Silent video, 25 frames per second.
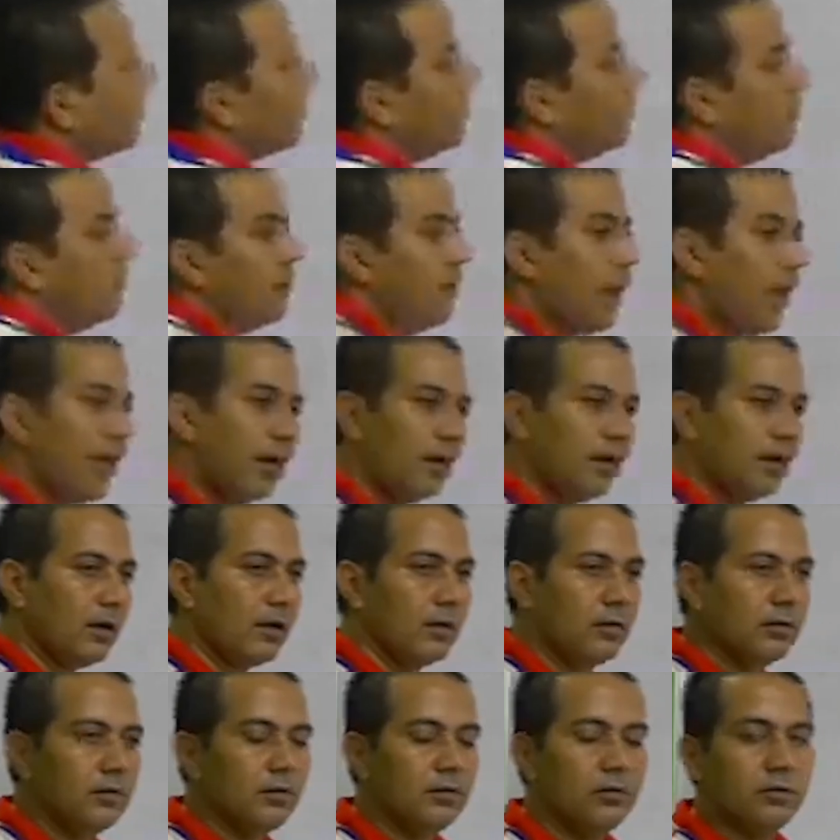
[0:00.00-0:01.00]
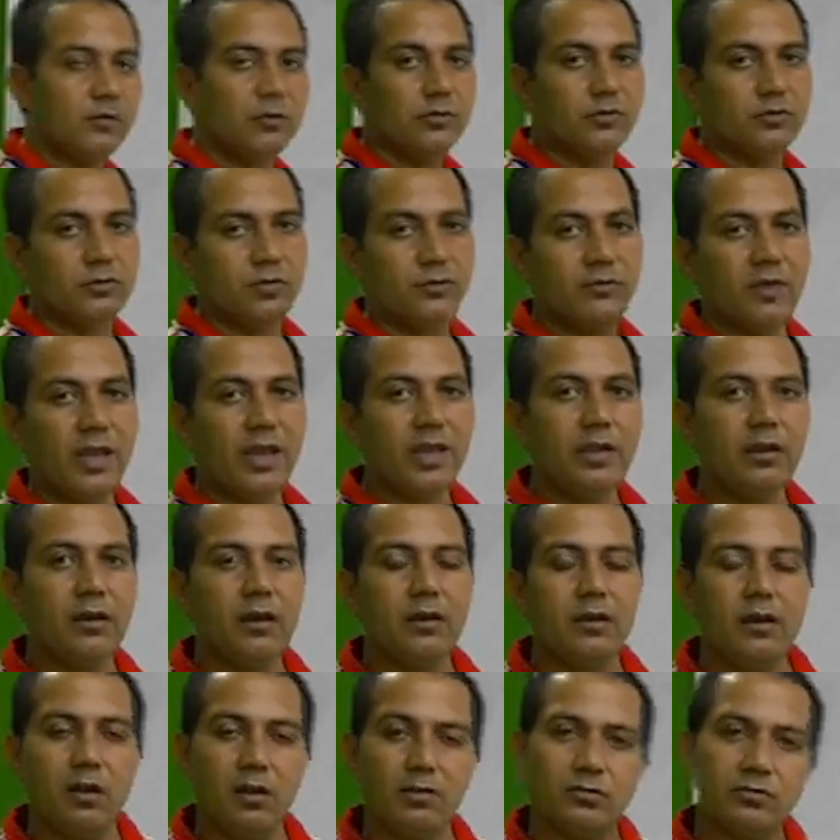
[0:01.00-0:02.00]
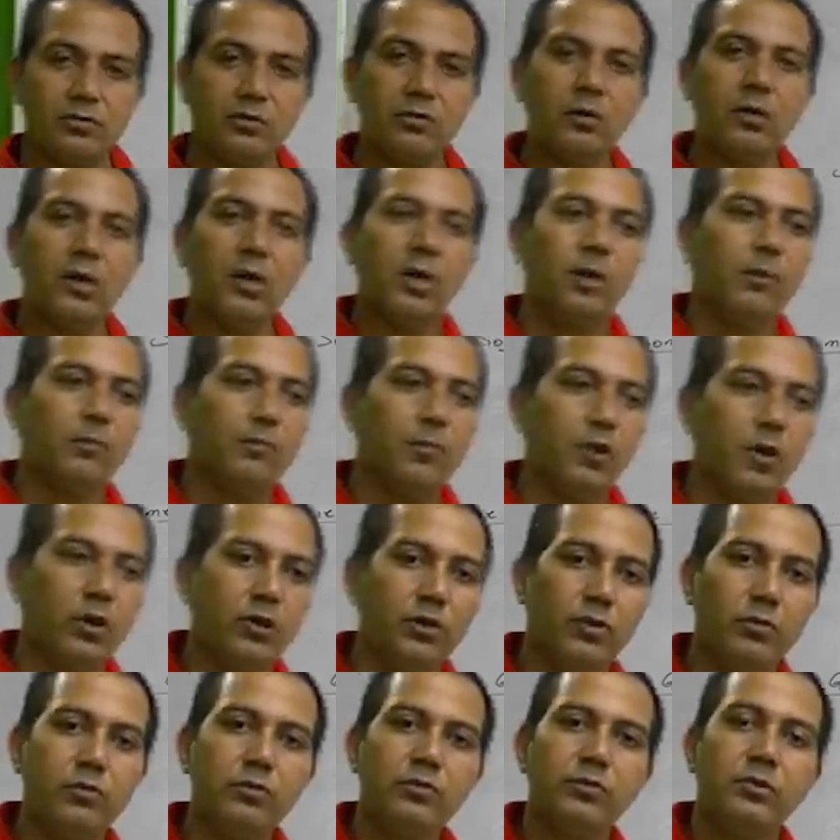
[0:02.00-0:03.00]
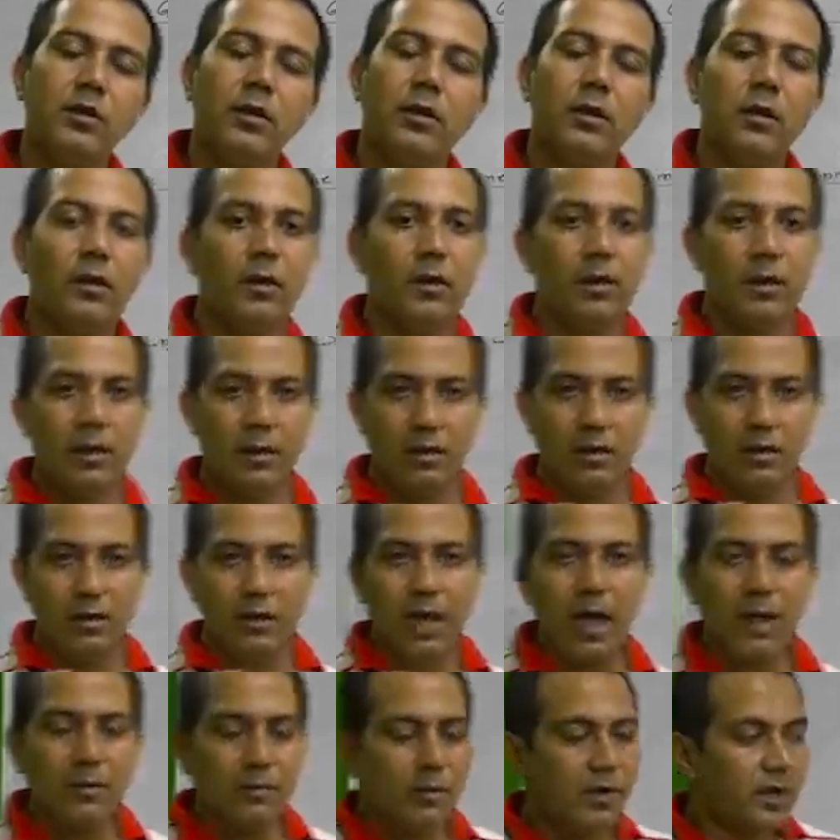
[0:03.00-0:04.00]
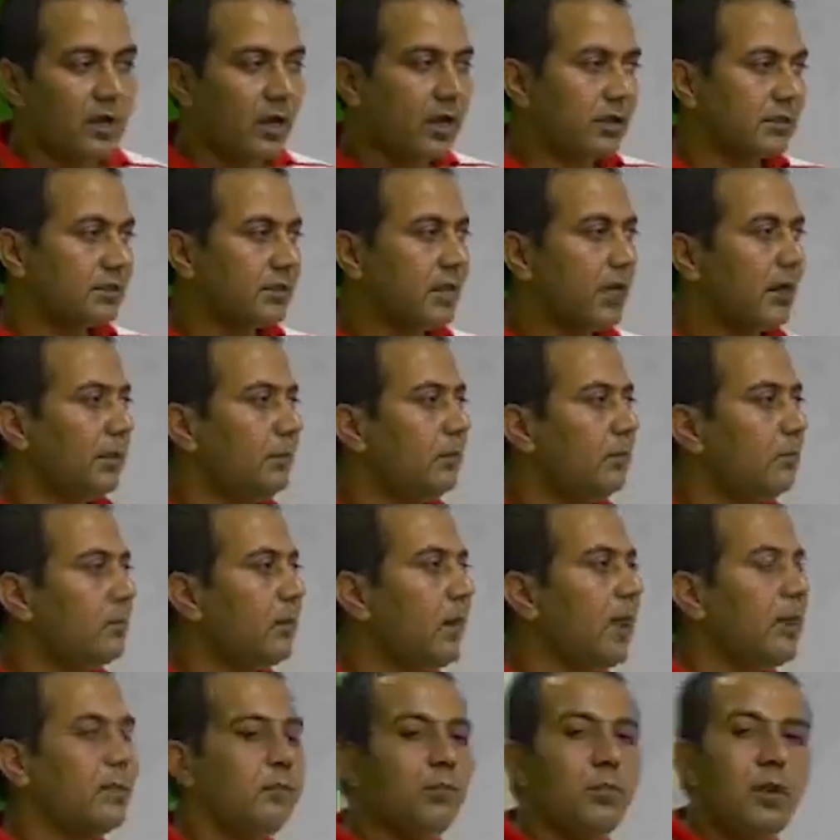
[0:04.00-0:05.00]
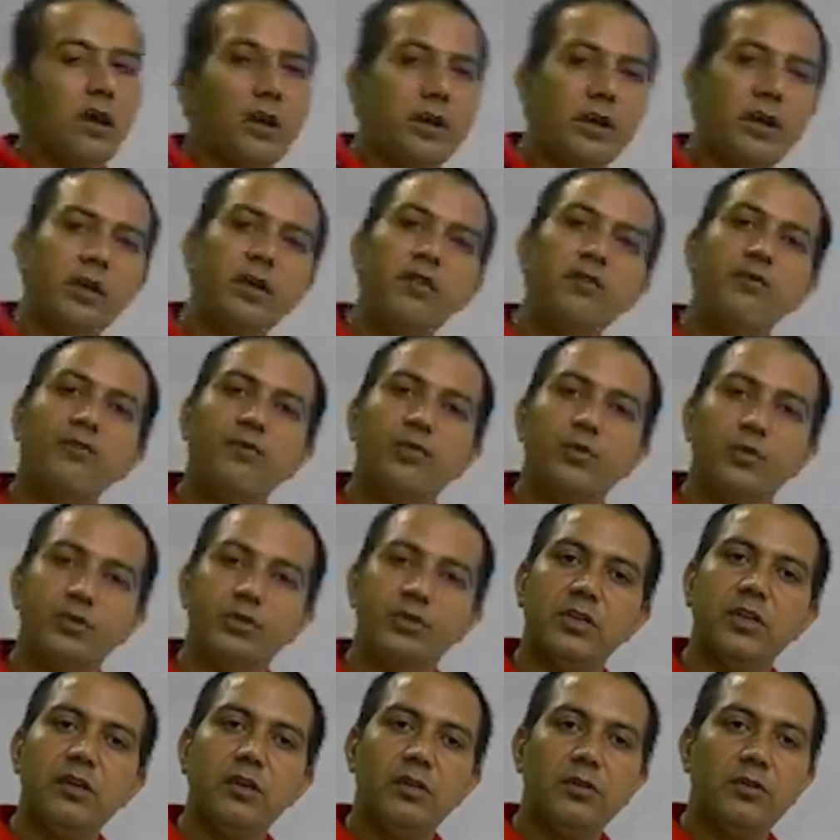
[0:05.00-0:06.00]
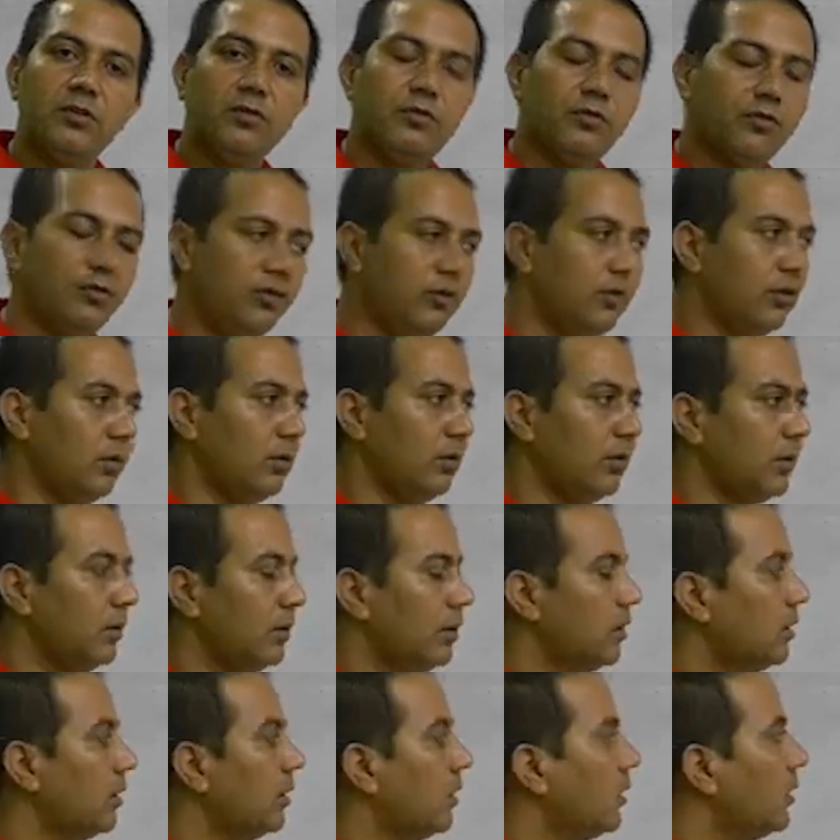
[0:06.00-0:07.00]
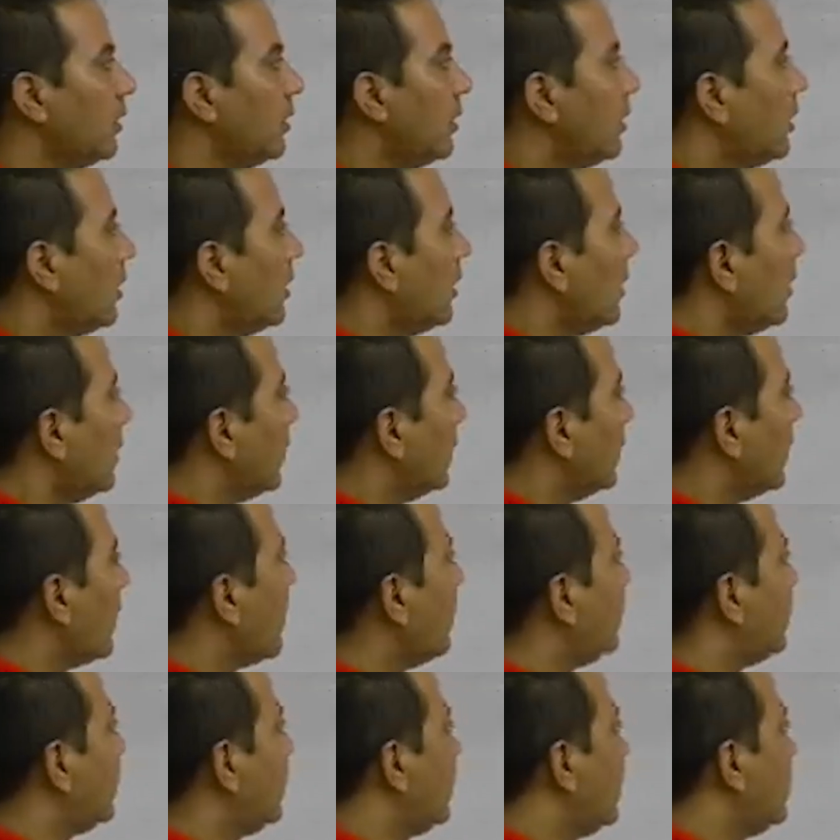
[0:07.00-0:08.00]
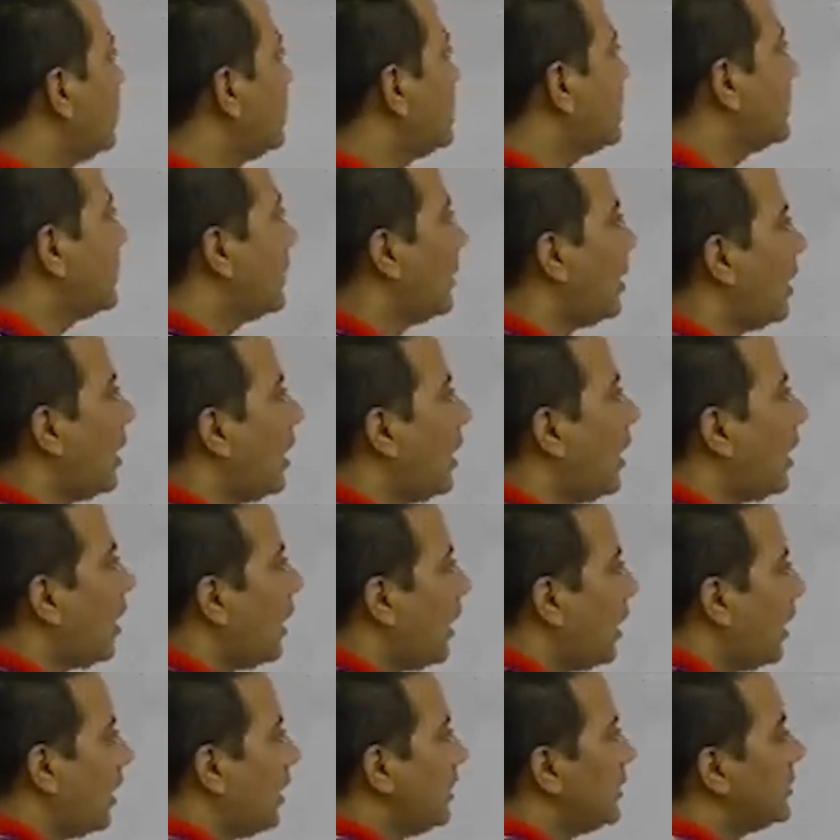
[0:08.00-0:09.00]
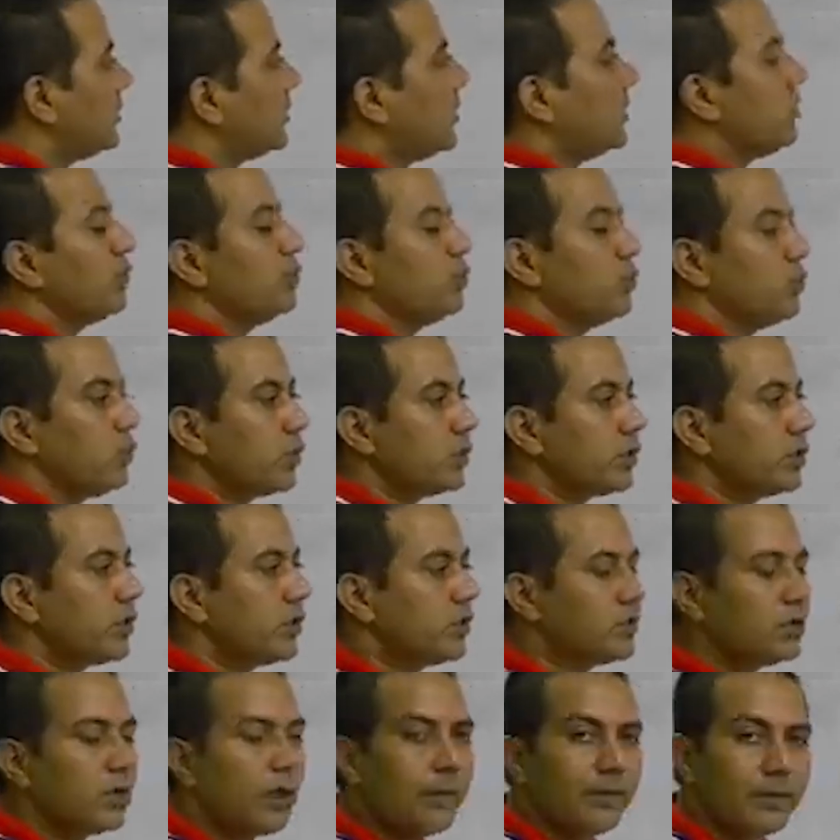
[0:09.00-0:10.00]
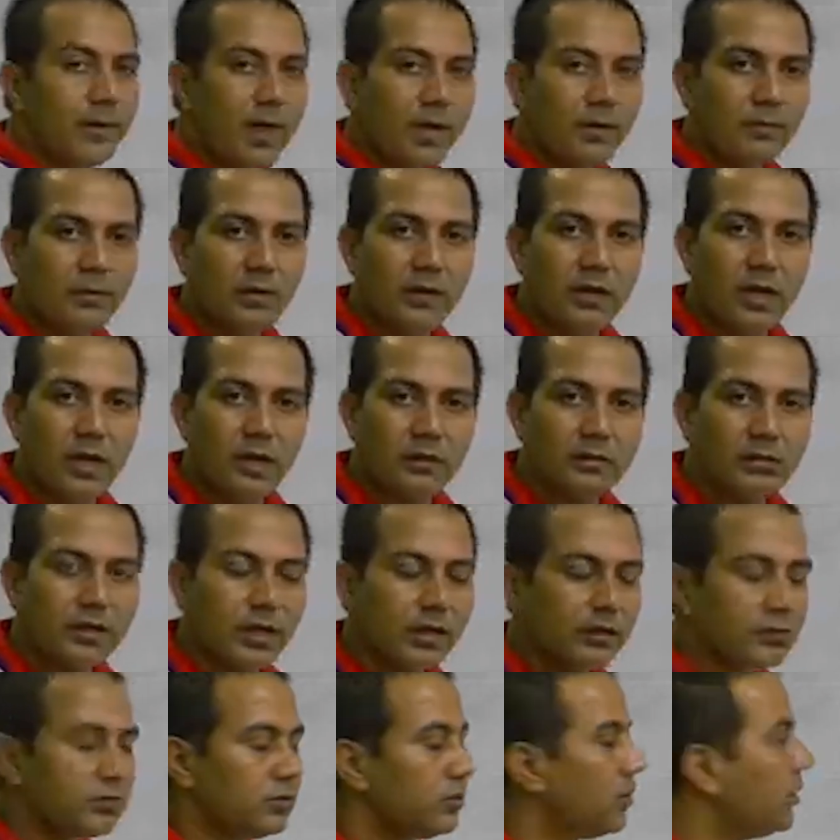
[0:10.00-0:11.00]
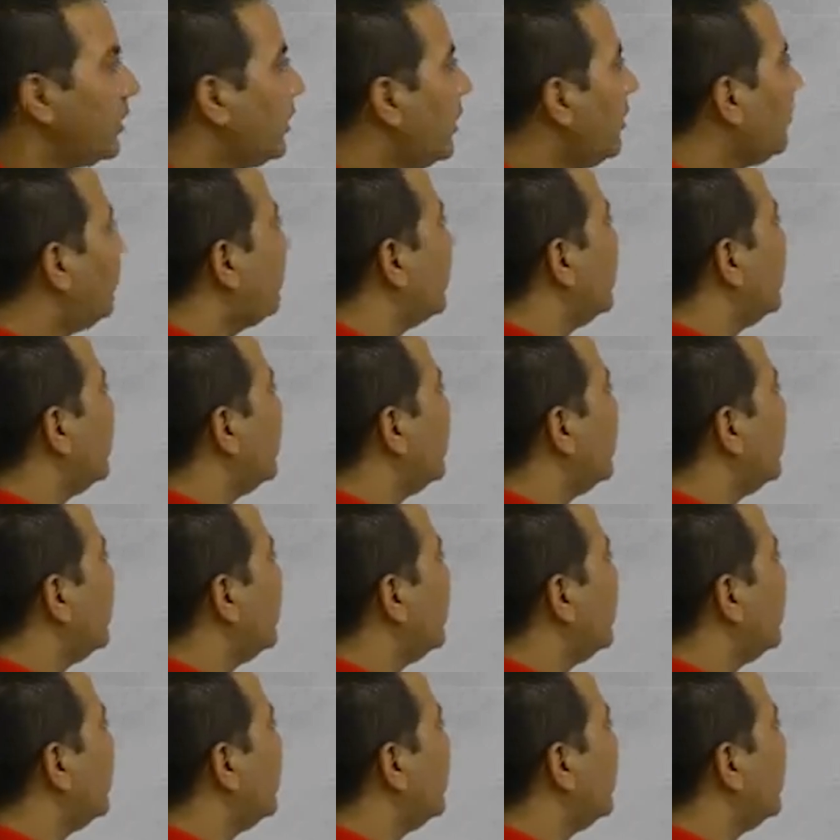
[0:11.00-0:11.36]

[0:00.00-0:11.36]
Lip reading: vehicle. So, vehicle also produce carbon dioxide by burning fossil fuel. Now, this is the sources of carbon dioxide. So, if